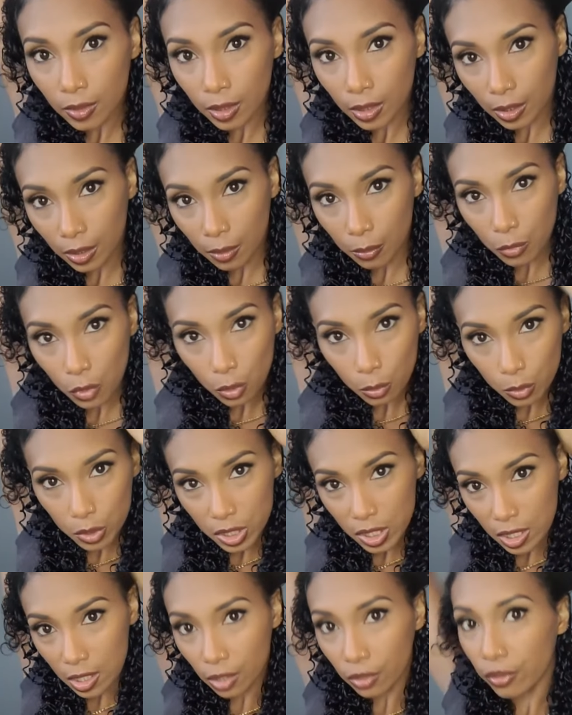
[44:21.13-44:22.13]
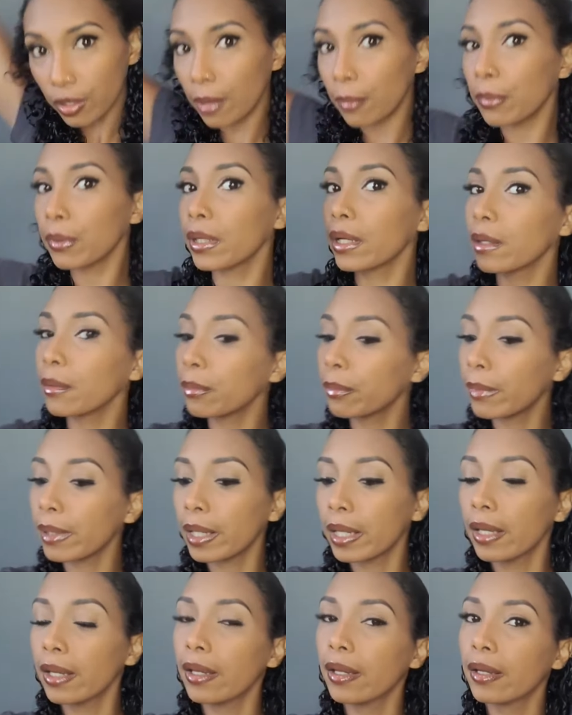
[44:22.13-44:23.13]
I'm almost done wrapping up my
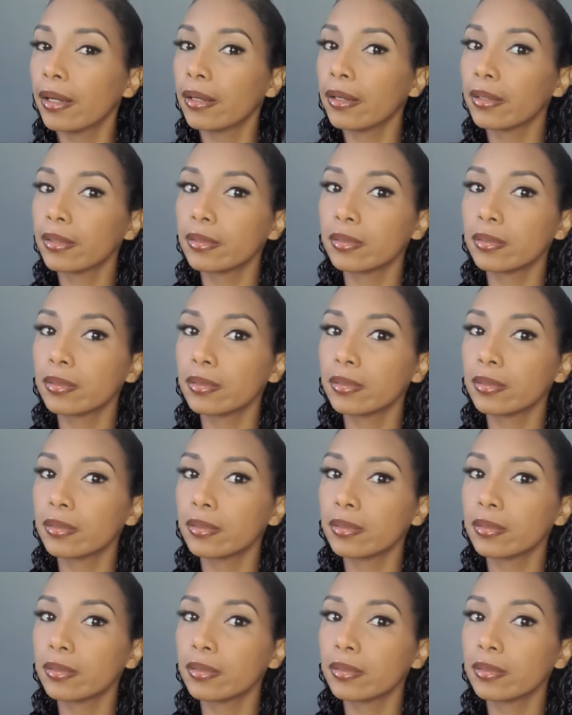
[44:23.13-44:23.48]
hair.